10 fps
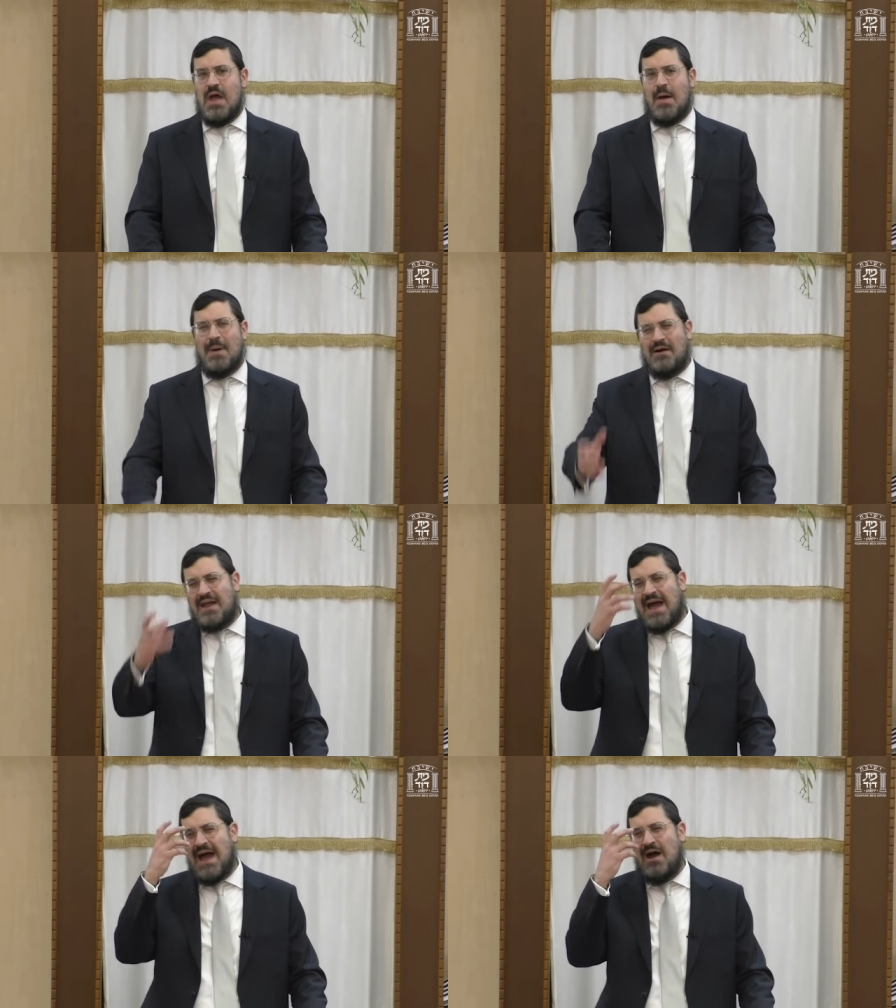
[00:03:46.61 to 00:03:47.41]
about
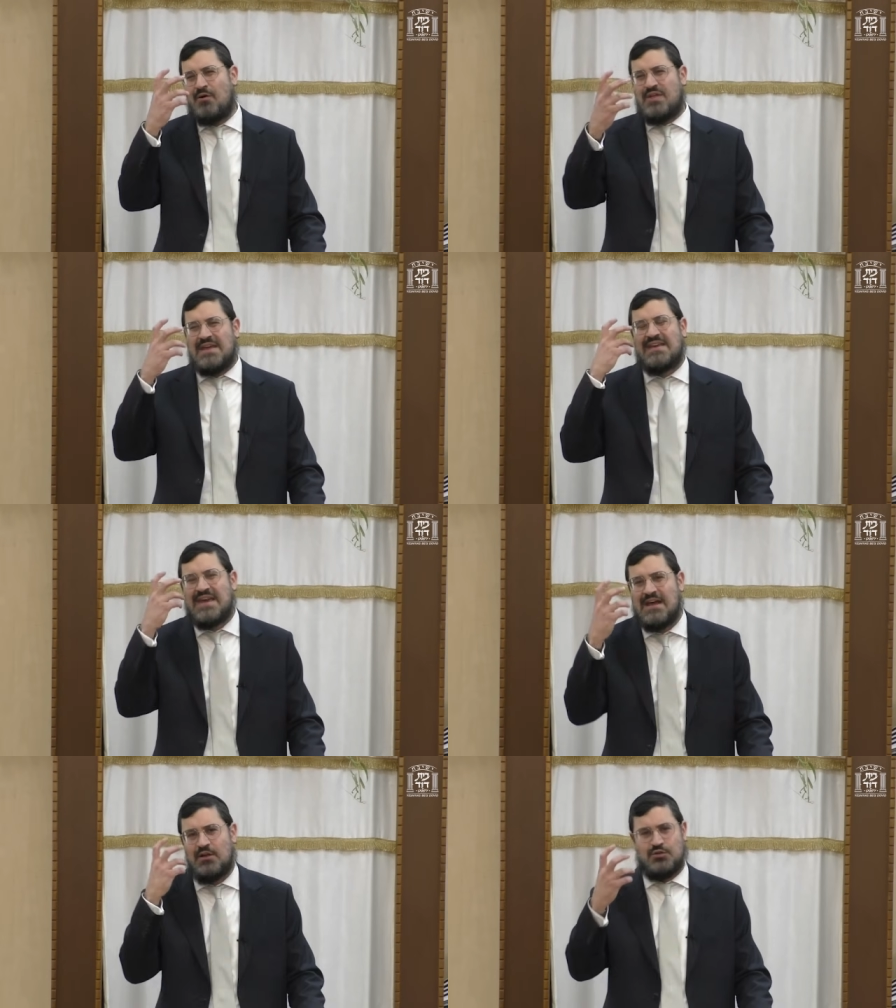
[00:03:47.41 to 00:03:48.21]
how they
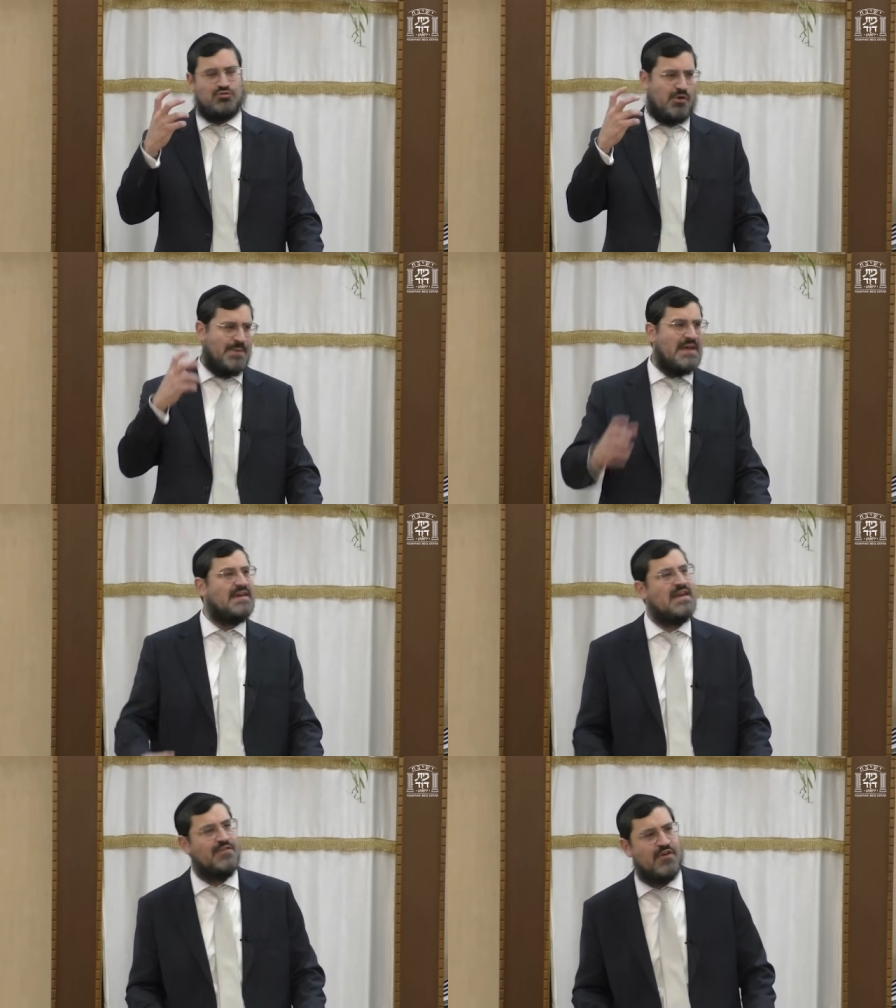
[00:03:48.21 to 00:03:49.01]
killed Rabbi
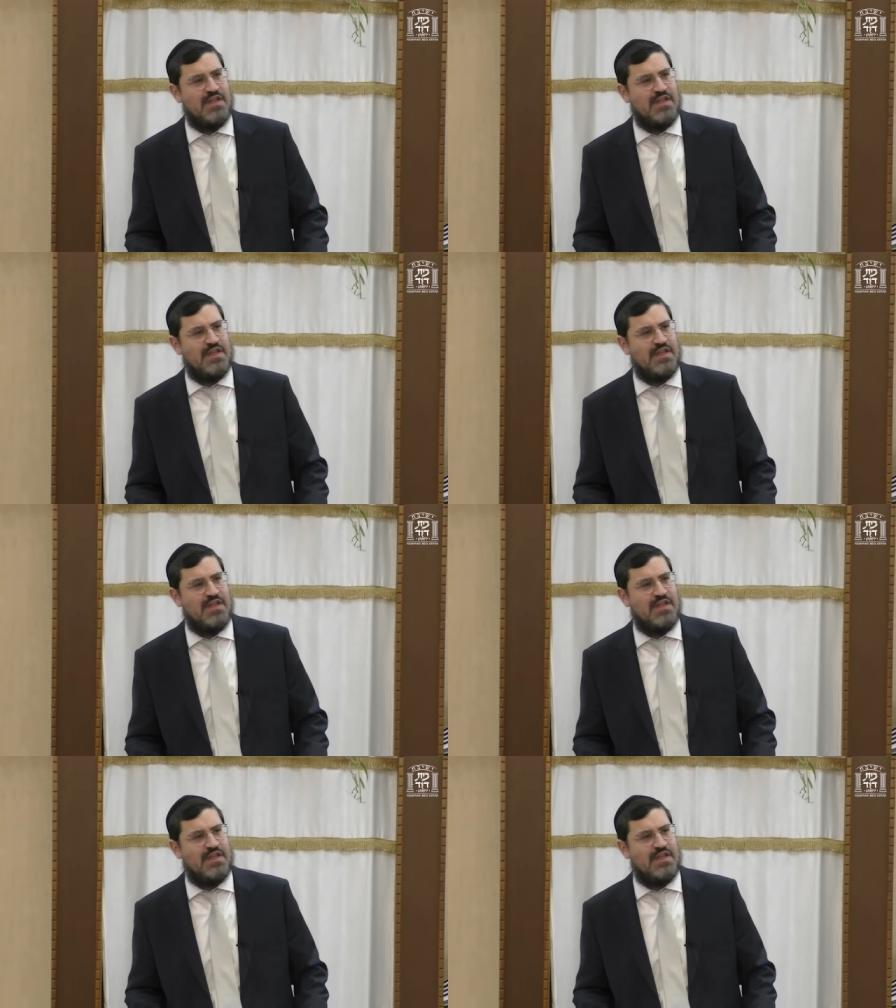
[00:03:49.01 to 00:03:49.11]
Akiva.